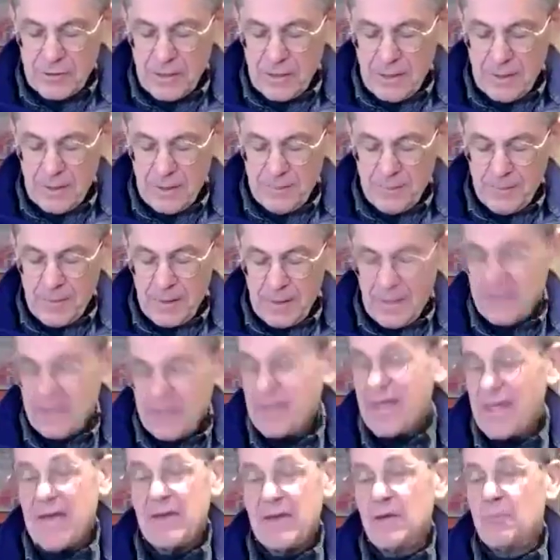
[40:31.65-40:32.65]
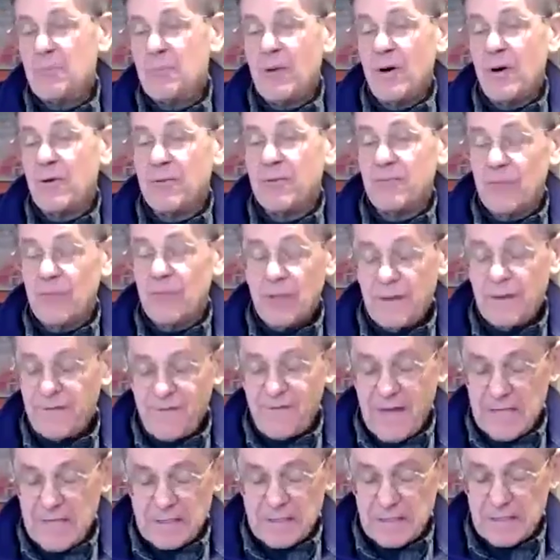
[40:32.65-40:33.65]
and thank you both, really
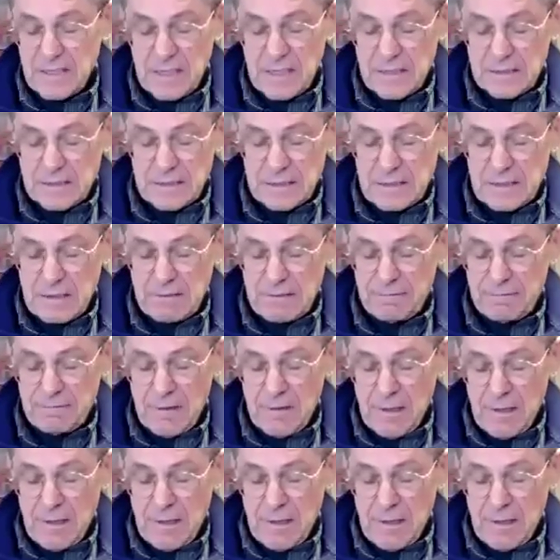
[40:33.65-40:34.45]
fascinating stuff.